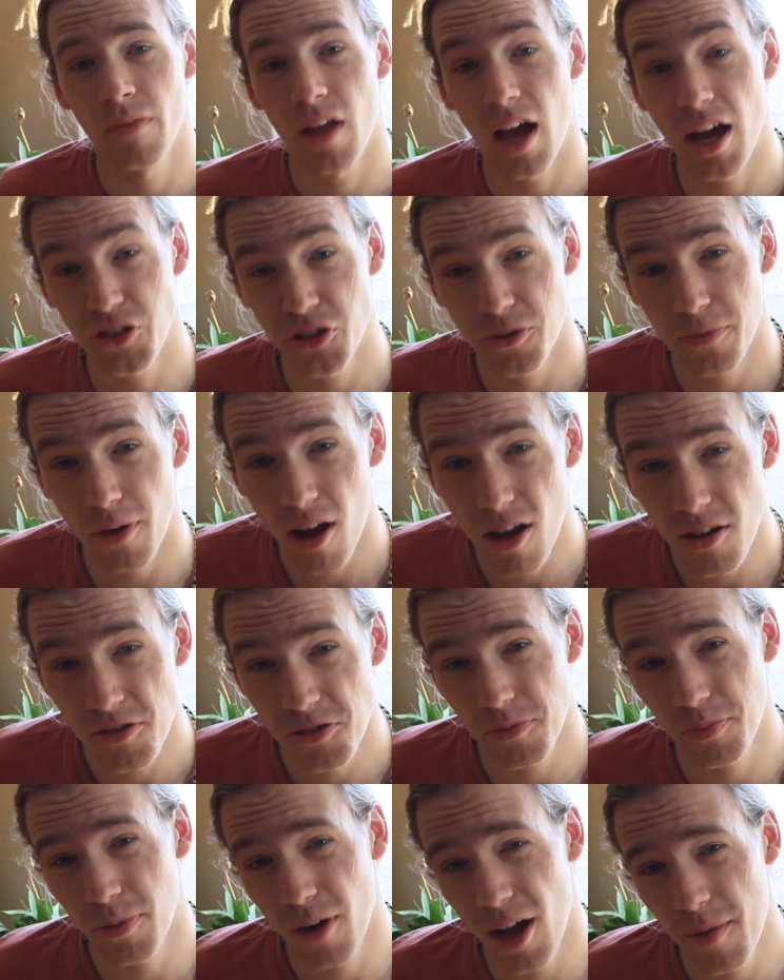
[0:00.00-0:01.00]
I should
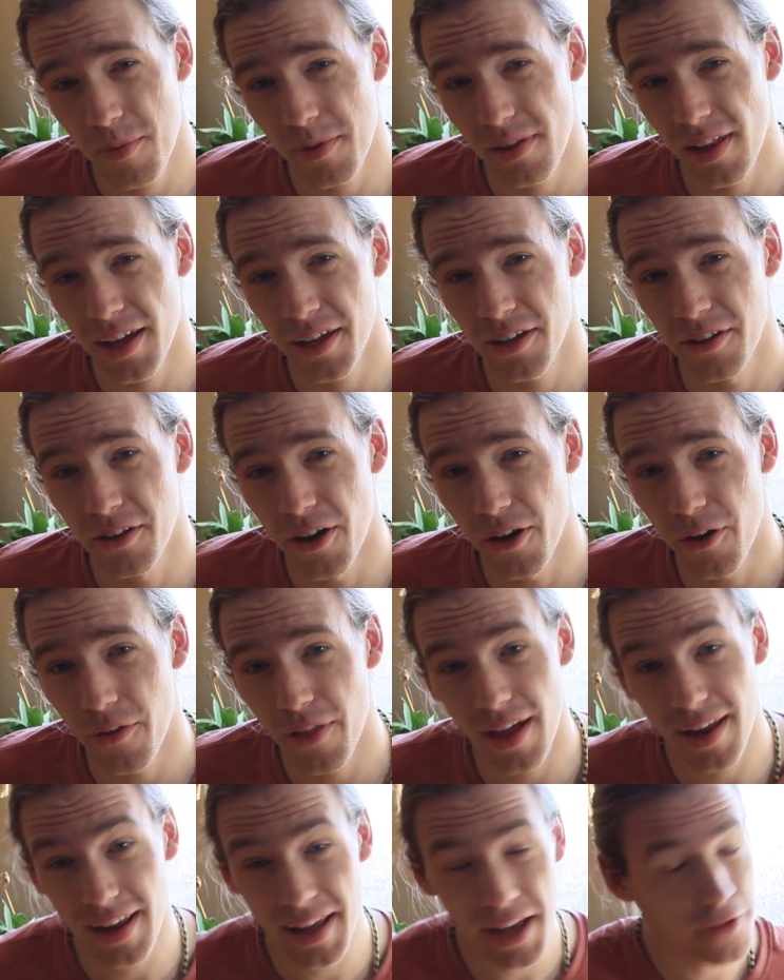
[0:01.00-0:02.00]
also probably let you know
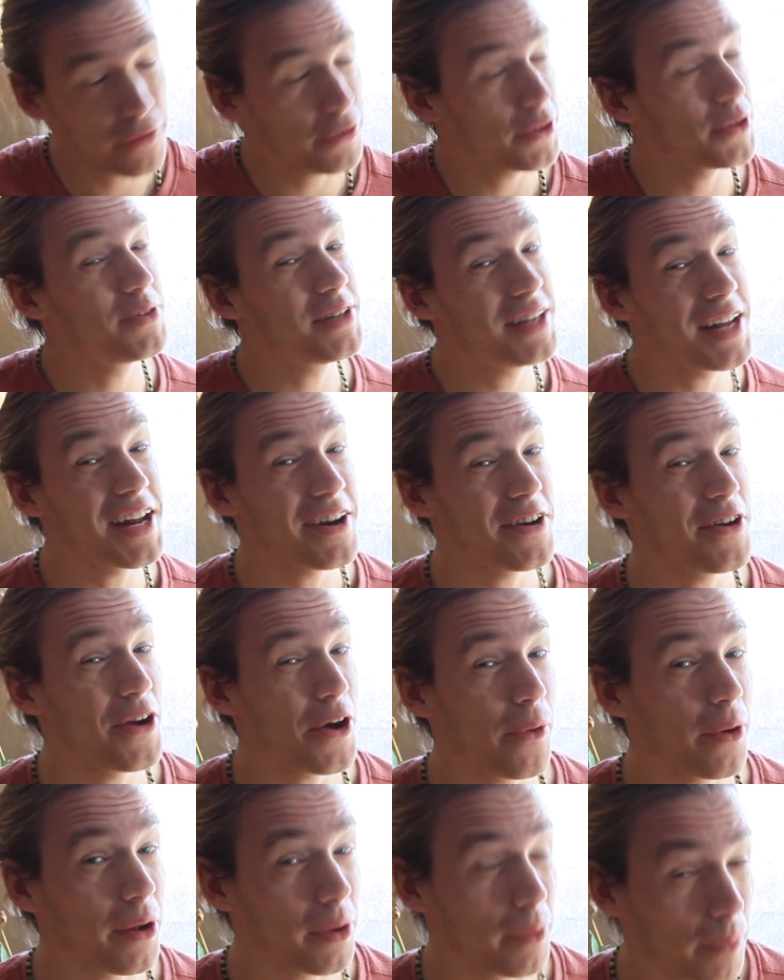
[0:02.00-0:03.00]
that if you didn't
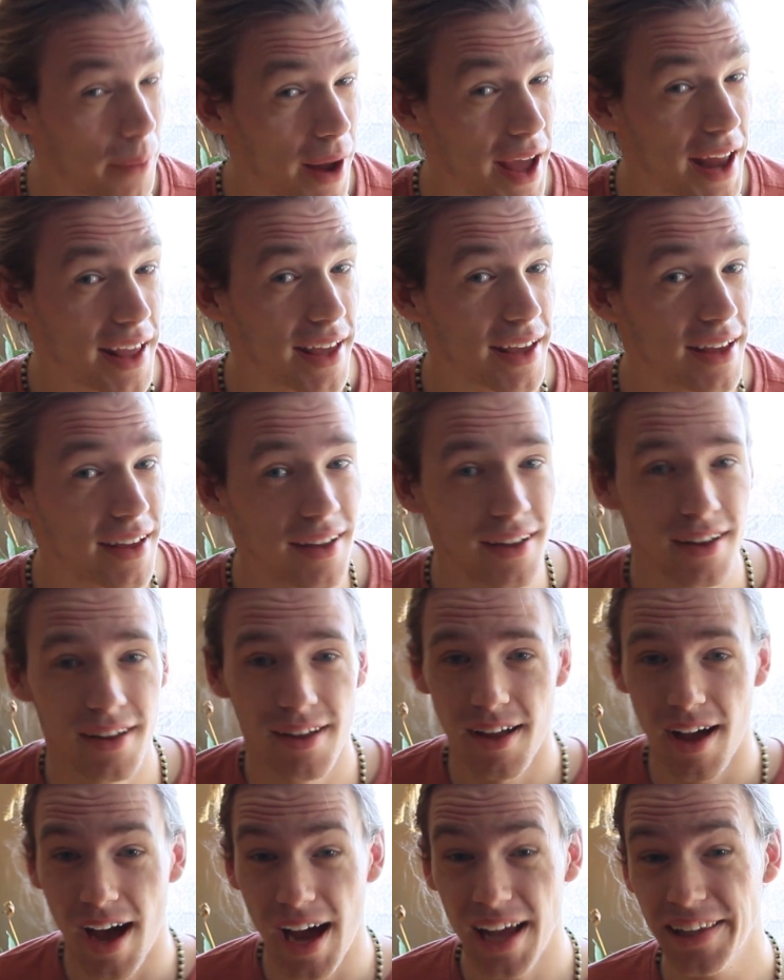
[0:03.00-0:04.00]
know already,
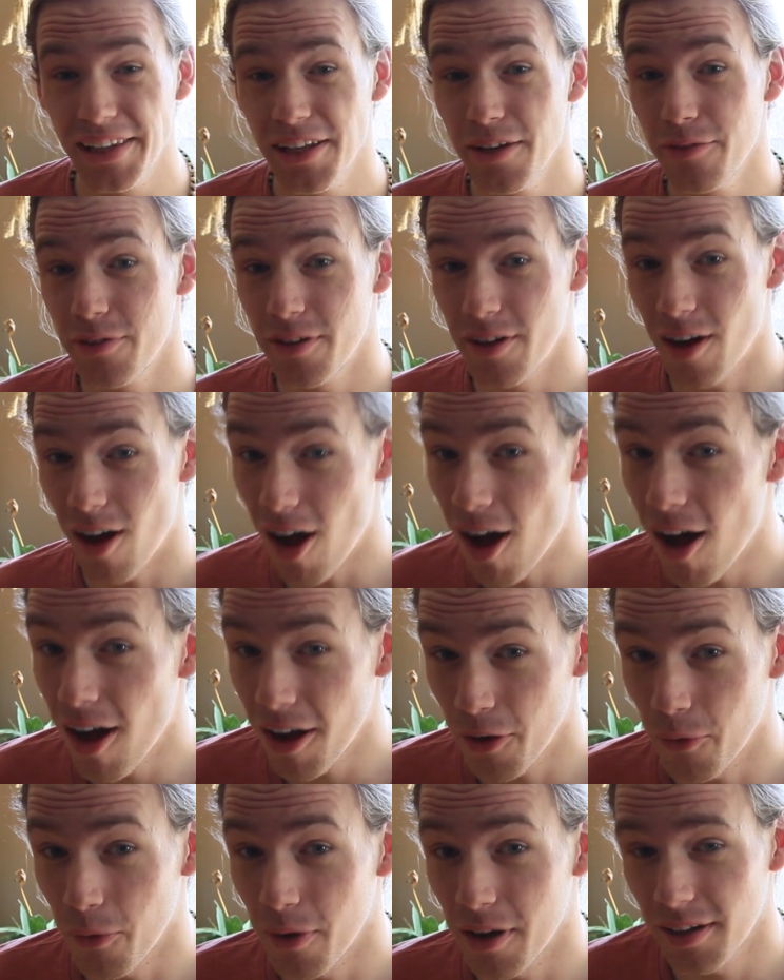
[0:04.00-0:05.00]
I live in
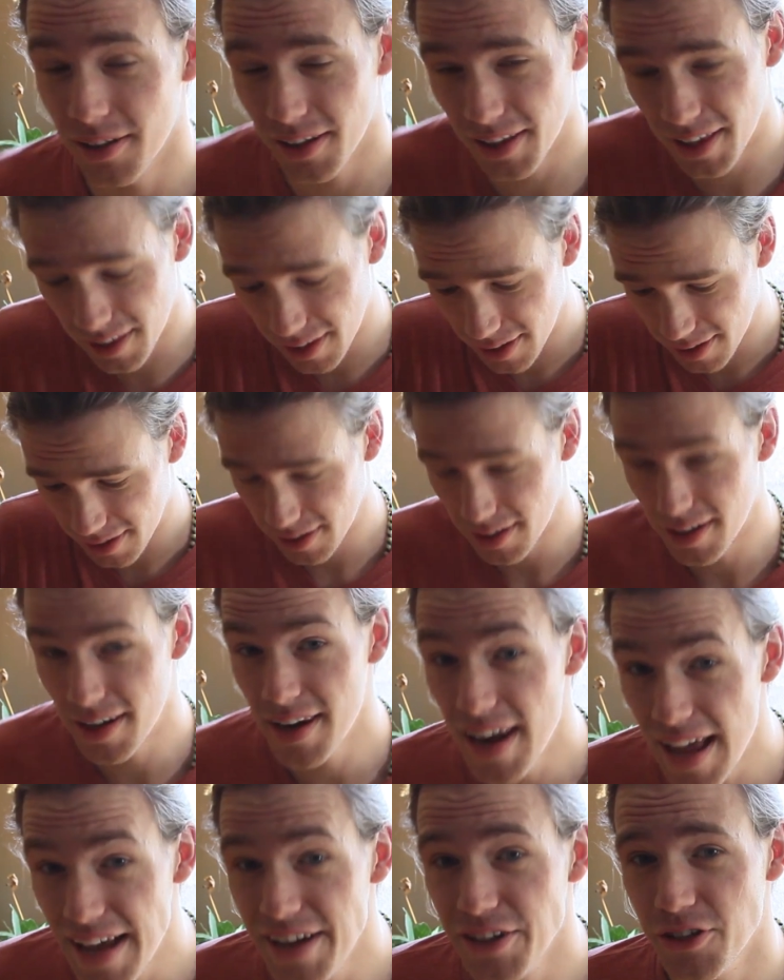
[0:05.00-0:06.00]
Ottawa,
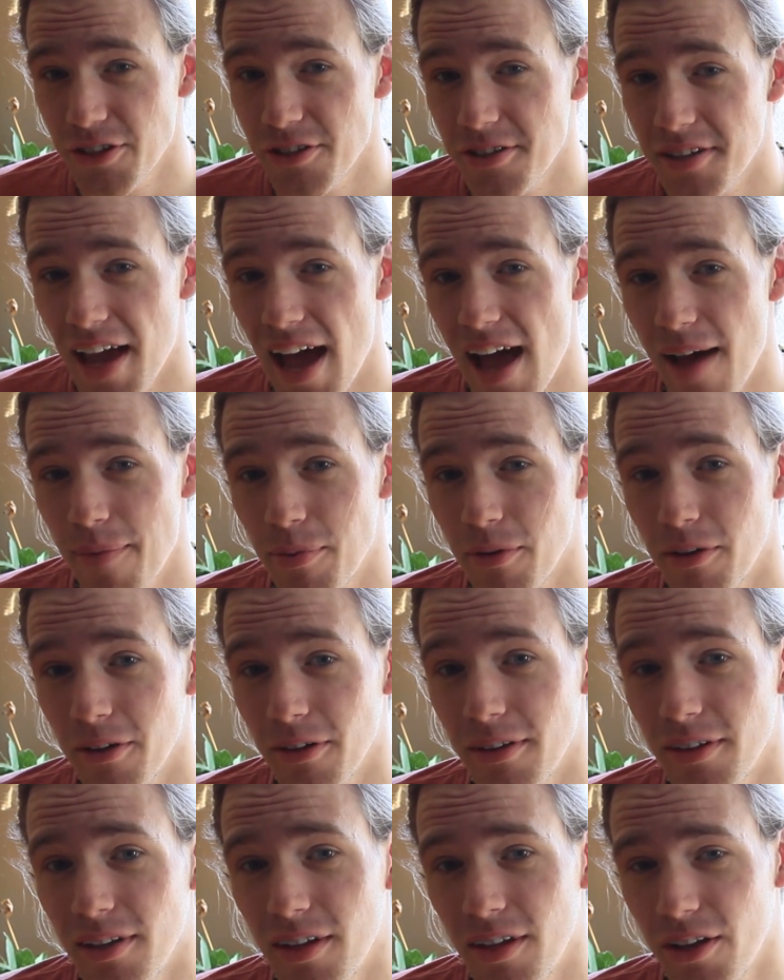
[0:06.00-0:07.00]
nation's
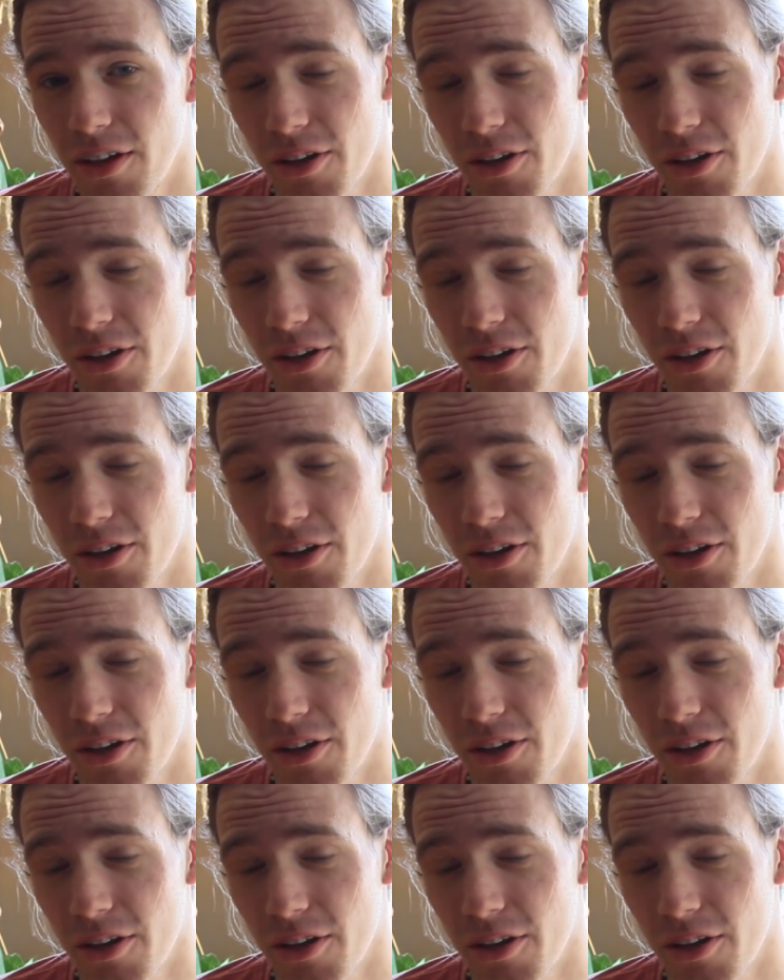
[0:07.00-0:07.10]
capital.